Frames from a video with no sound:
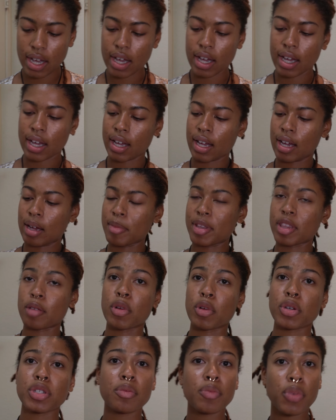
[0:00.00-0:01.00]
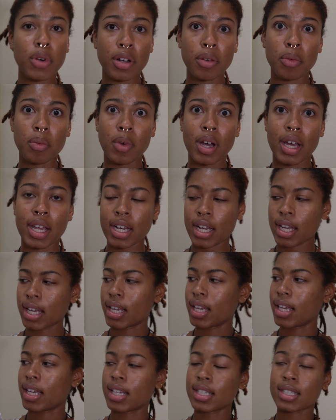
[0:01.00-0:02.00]
and the most important one
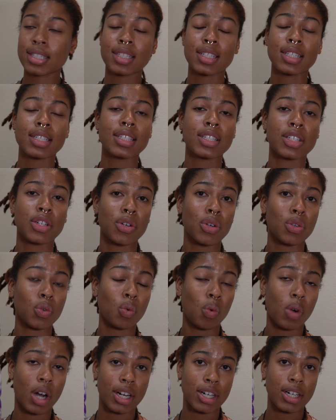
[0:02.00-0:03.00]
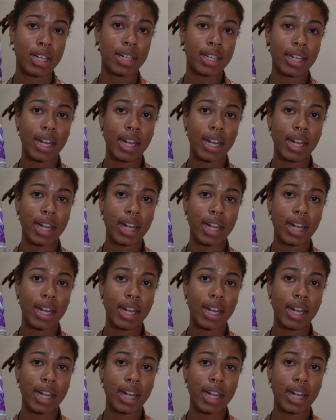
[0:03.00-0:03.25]
is distilled water.